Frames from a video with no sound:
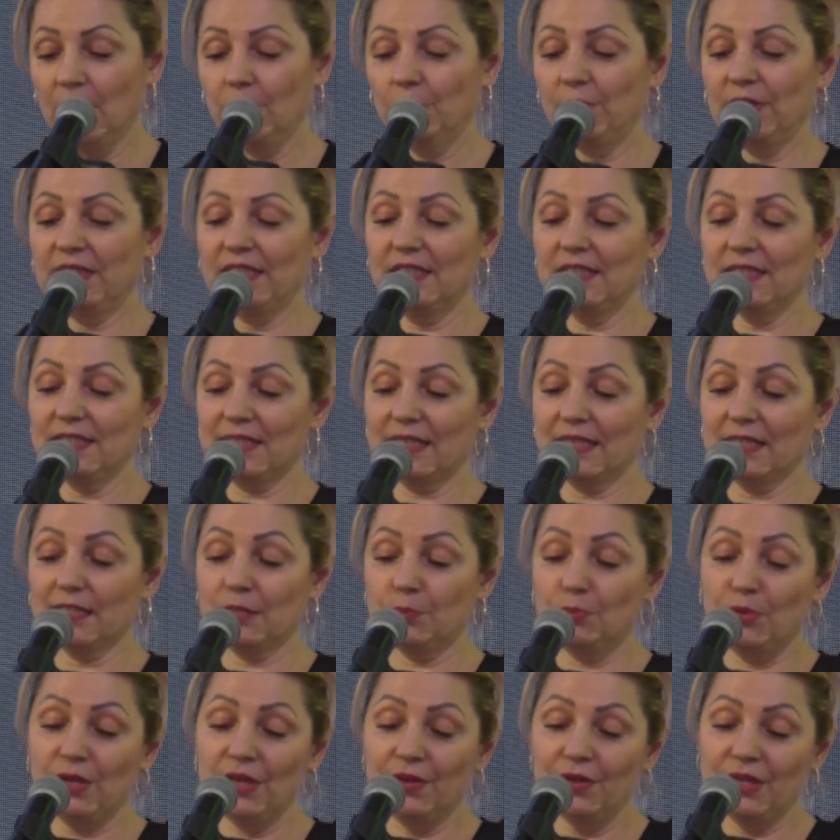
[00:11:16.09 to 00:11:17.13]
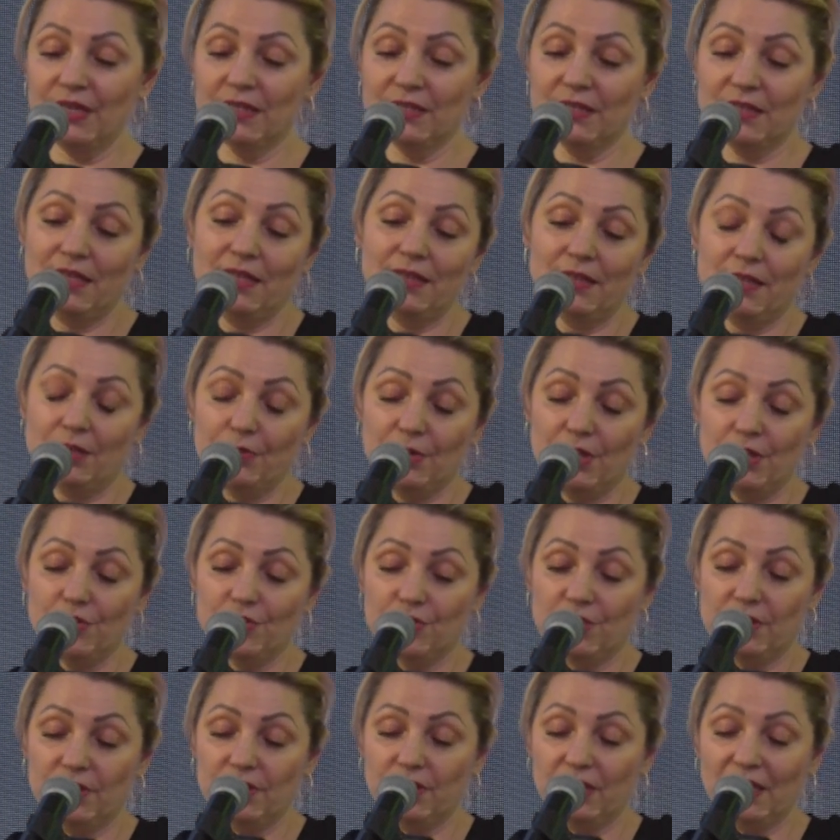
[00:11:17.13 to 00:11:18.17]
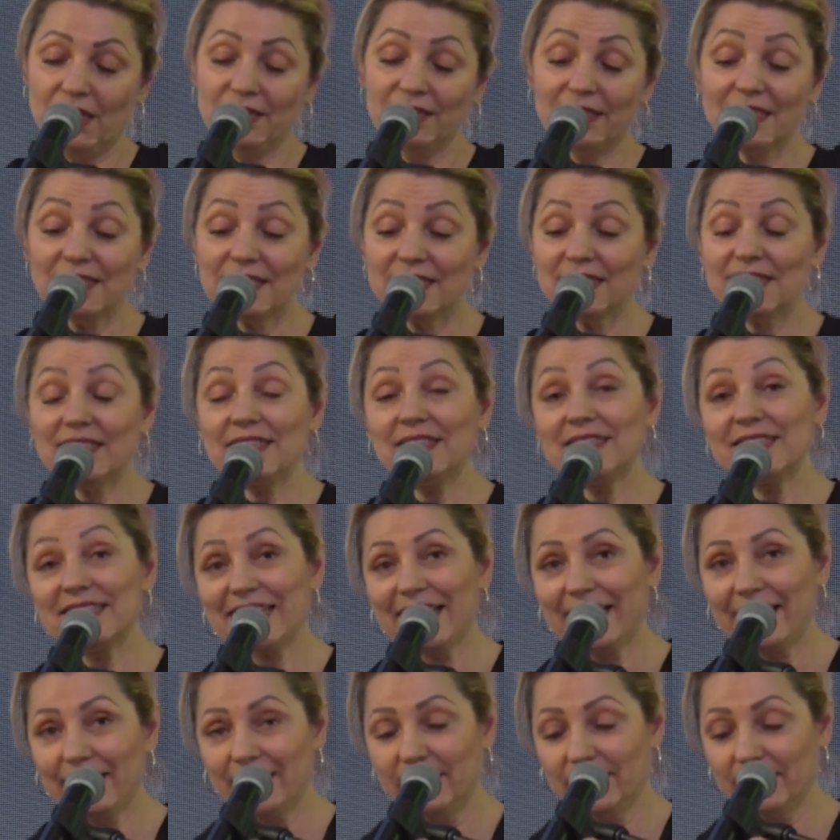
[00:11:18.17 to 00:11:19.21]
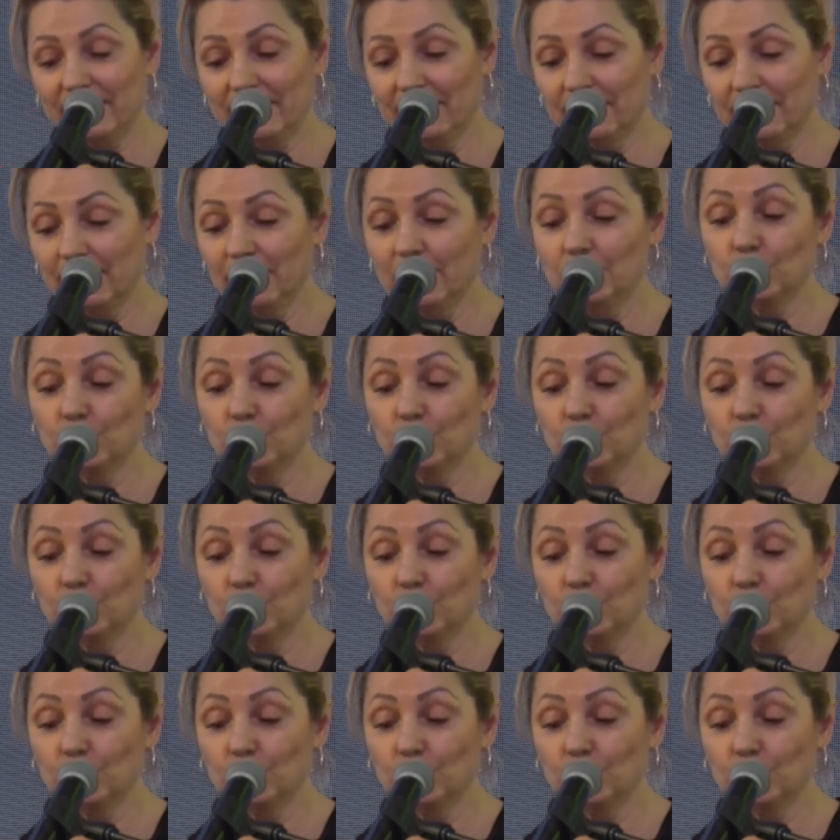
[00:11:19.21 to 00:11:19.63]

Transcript: with its experience in the region and its desire